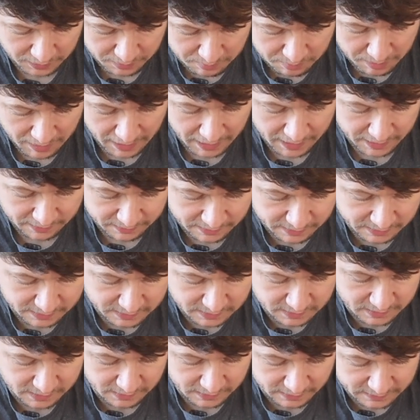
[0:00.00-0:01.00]
compare
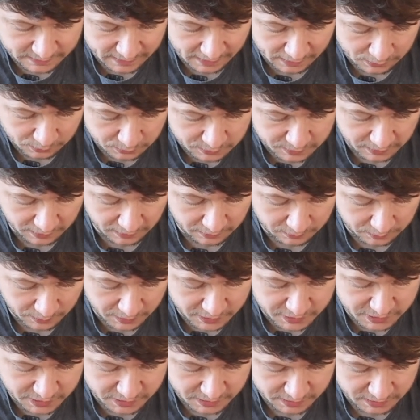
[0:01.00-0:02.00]
this to the Delta,
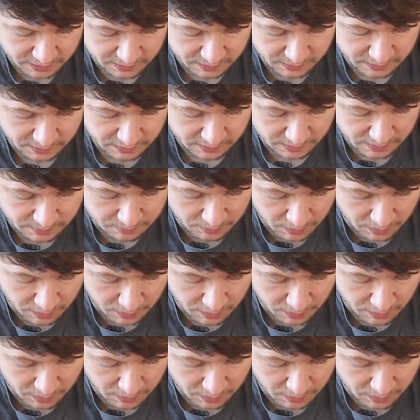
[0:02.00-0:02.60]
which in